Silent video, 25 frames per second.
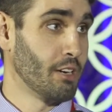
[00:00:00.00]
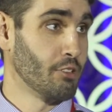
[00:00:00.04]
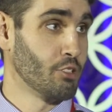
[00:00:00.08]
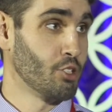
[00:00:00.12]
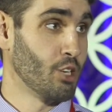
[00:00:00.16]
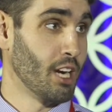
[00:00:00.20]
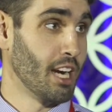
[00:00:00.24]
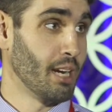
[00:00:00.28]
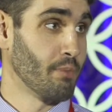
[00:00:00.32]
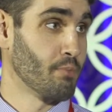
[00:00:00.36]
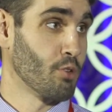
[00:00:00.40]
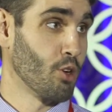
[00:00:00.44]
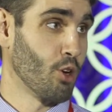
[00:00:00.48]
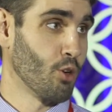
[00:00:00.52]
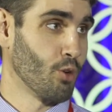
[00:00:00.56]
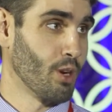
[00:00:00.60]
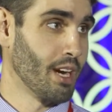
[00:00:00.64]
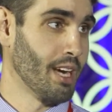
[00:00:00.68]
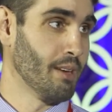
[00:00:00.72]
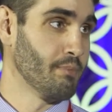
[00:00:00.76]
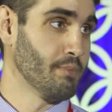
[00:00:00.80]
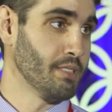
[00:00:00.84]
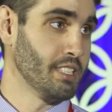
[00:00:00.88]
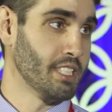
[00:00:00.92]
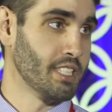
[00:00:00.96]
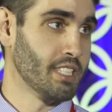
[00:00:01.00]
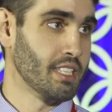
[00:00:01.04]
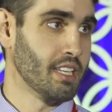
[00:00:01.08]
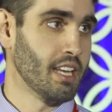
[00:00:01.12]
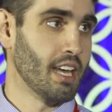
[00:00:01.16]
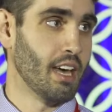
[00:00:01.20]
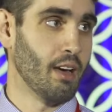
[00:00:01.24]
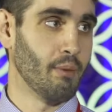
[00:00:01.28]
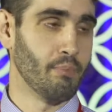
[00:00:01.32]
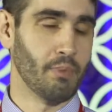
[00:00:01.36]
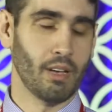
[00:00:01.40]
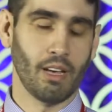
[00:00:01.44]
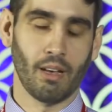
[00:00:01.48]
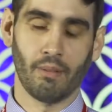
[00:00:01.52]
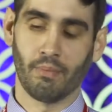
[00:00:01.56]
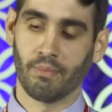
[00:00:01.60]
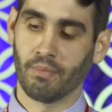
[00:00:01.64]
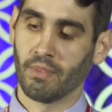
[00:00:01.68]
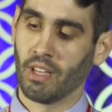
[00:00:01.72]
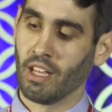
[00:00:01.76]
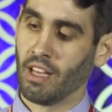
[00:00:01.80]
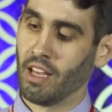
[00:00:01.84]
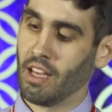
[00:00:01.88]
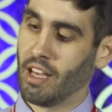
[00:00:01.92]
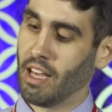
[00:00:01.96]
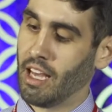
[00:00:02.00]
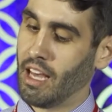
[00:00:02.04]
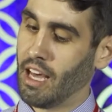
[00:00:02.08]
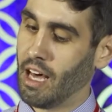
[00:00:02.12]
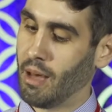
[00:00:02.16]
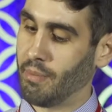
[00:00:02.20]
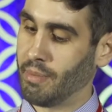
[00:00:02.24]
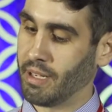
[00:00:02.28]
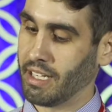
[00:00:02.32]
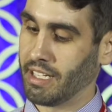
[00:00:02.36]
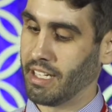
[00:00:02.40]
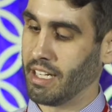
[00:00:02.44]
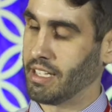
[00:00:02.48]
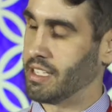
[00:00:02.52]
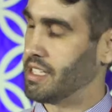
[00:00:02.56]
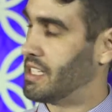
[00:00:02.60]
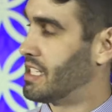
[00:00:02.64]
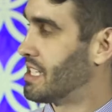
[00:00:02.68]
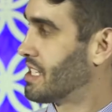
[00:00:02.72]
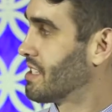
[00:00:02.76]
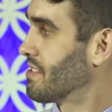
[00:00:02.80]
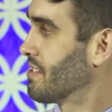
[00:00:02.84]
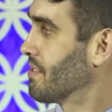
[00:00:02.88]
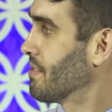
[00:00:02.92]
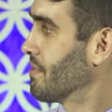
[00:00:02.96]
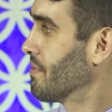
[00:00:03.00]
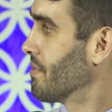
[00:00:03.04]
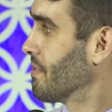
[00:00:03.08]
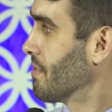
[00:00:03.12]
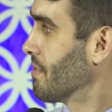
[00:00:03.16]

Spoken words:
training program, just helping us just